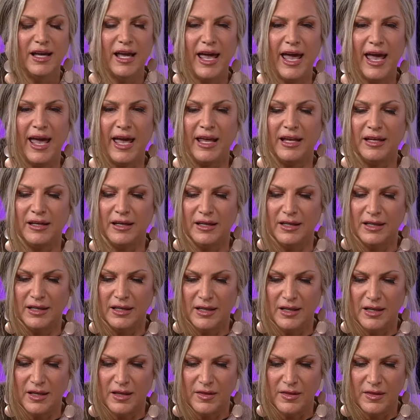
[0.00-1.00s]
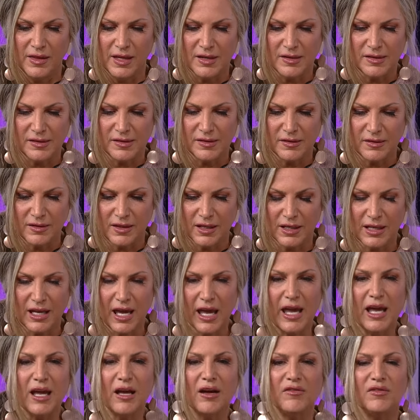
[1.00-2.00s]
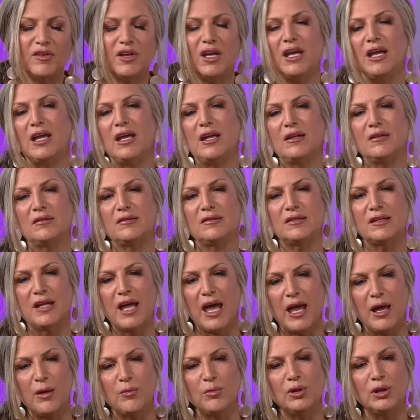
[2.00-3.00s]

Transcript: And this, the King of Kings came